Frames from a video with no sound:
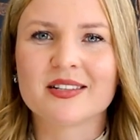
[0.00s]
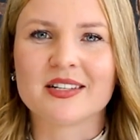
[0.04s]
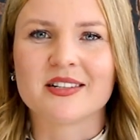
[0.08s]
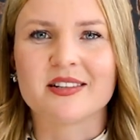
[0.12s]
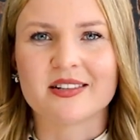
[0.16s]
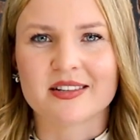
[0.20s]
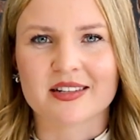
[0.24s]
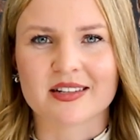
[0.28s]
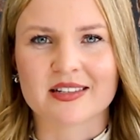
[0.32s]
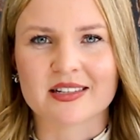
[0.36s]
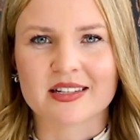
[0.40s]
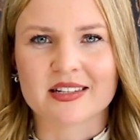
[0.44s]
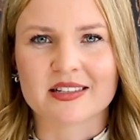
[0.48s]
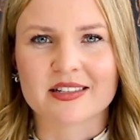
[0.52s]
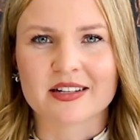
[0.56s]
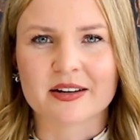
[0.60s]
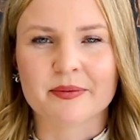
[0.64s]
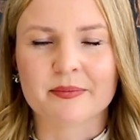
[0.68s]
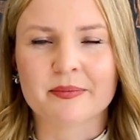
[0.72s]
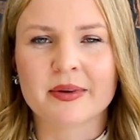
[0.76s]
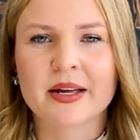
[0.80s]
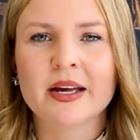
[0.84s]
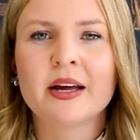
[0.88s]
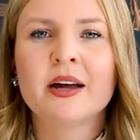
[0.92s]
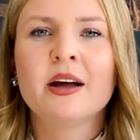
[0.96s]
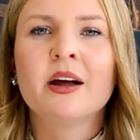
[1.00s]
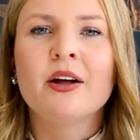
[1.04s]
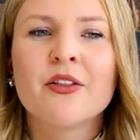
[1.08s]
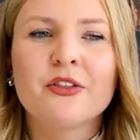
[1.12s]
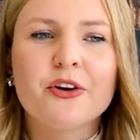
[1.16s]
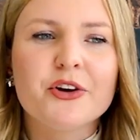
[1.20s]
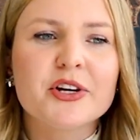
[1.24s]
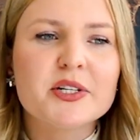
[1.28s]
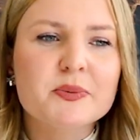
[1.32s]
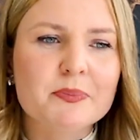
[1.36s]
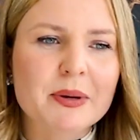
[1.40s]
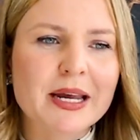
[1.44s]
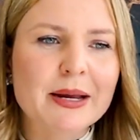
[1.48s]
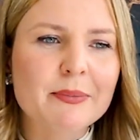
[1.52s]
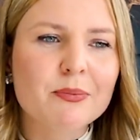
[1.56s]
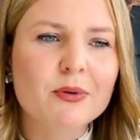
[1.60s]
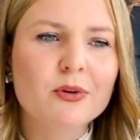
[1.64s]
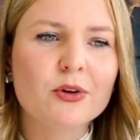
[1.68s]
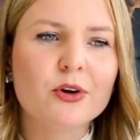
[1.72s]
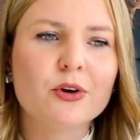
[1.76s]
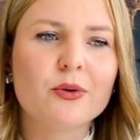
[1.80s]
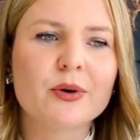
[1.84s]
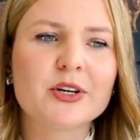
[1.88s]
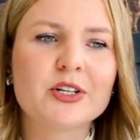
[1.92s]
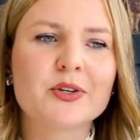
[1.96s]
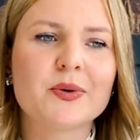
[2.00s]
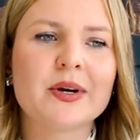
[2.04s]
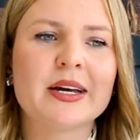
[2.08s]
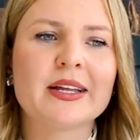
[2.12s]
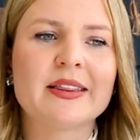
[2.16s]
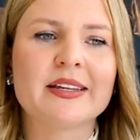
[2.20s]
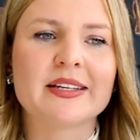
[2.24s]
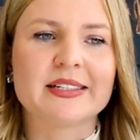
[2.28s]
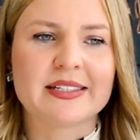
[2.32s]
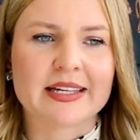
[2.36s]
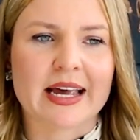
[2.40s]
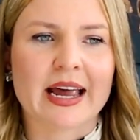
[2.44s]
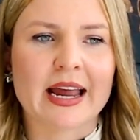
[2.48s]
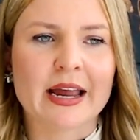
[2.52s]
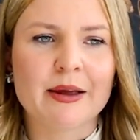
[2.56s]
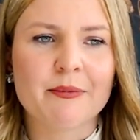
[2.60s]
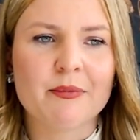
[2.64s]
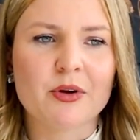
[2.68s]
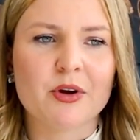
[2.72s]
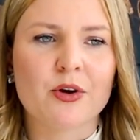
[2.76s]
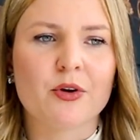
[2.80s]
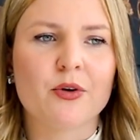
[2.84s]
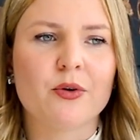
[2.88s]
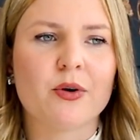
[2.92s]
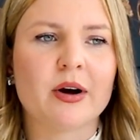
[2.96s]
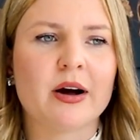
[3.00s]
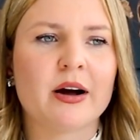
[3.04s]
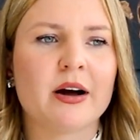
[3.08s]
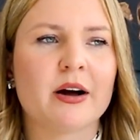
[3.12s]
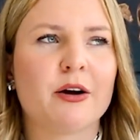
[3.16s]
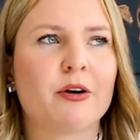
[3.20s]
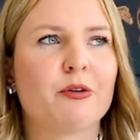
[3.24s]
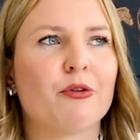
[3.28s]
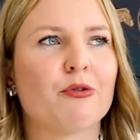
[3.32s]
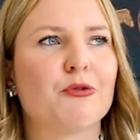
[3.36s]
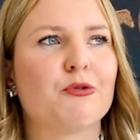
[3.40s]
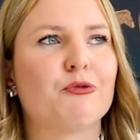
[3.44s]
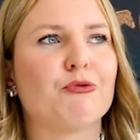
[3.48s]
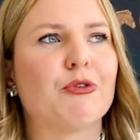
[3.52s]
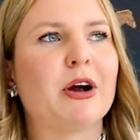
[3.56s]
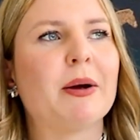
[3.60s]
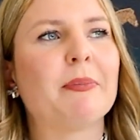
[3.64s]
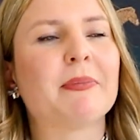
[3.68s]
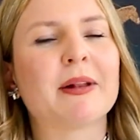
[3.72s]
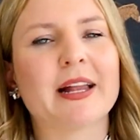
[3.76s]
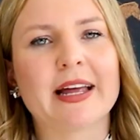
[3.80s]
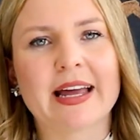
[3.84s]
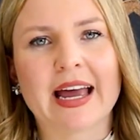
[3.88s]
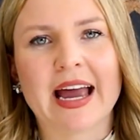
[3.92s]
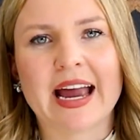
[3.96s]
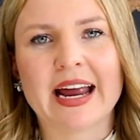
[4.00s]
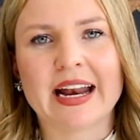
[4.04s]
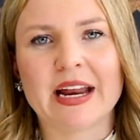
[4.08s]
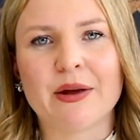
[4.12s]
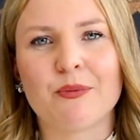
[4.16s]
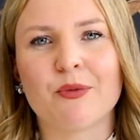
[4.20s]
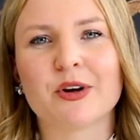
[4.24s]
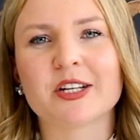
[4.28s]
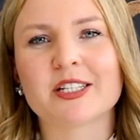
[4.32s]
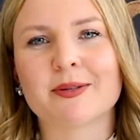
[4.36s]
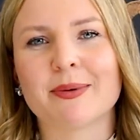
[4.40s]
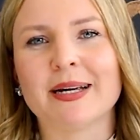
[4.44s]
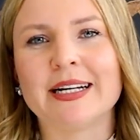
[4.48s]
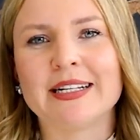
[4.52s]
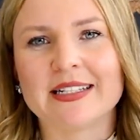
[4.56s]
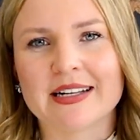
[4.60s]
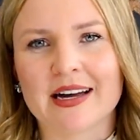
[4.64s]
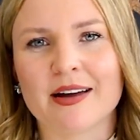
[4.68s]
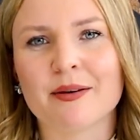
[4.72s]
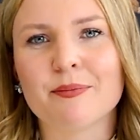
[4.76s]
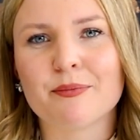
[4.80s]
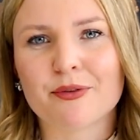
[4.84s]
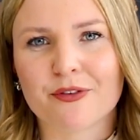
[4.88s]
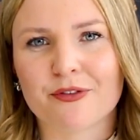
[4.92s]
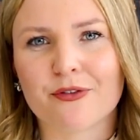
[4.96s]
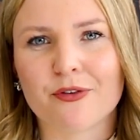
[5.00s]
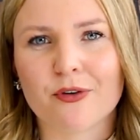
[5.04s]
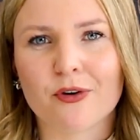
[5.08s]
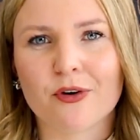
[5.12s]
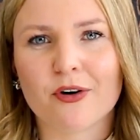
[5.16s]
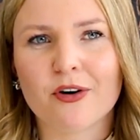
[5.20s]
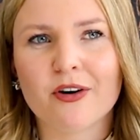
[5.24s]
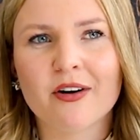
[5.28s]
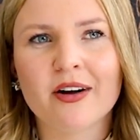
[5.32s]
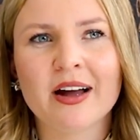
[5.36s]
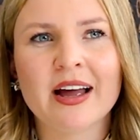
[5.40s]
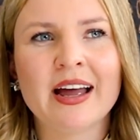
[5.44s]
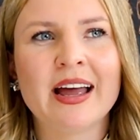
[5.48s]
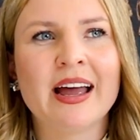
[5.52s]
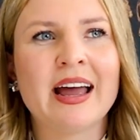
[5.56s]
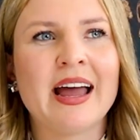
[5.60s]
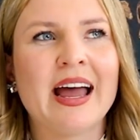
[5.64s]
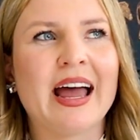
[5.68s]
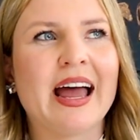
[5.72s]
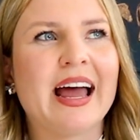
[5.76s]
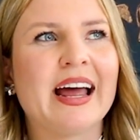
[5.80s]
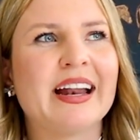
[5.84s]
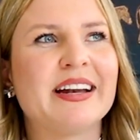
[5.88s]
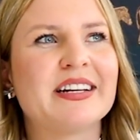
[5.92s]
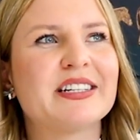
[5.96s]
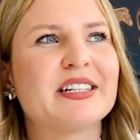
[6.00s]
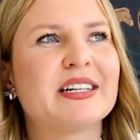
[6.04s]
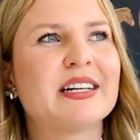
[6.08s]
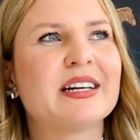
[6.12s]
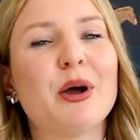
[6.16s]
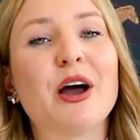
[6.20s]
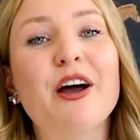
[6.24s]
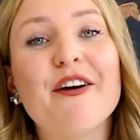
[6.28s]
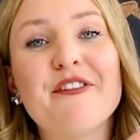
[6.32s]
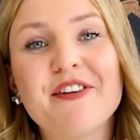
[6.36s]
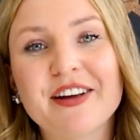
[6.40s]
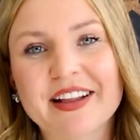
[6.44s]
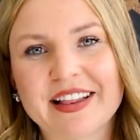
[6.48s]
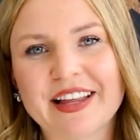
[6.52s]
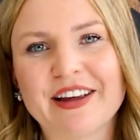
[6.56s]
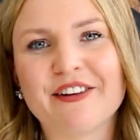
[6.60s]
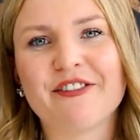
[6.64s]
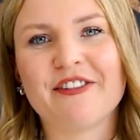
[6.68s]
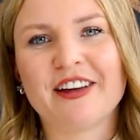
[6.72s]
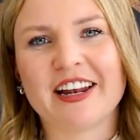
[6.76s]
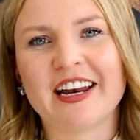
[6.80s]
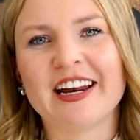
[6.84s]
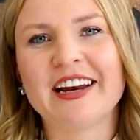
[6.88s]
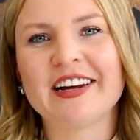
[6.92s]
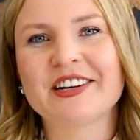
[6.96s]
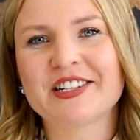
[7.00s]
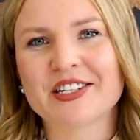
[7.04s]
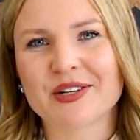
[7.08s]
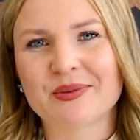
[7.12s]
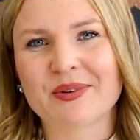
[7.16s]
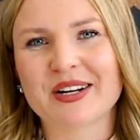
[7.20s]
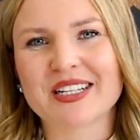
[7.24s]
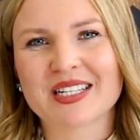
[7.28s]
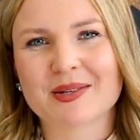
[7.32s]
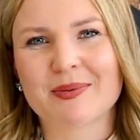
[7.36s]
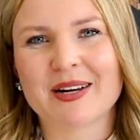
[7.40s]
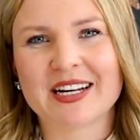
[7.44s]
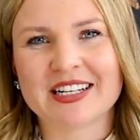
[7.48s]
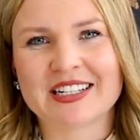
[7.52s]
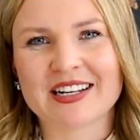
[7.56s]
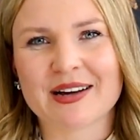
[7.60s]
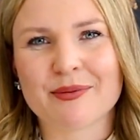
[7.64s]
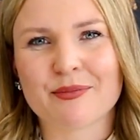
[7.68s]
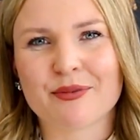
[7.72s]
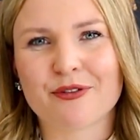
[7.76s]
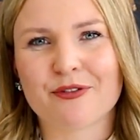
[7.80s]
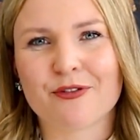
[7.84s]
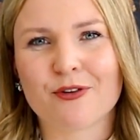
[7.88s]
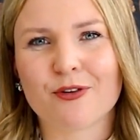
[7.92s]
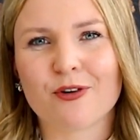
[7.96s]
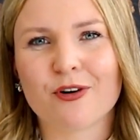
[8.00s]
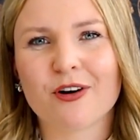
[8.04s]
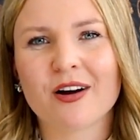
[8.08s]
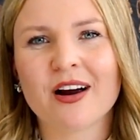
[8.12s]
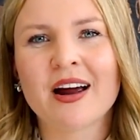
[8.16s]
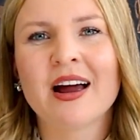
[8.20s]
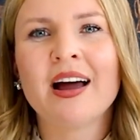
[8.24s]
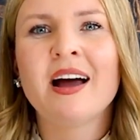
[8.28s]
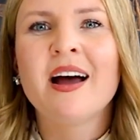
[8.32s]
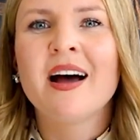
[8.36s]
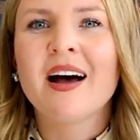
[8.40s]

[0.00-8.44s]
into the system. Those people who are doing the same, who are replicating what's been done before and perfectly fitting into what's been done before,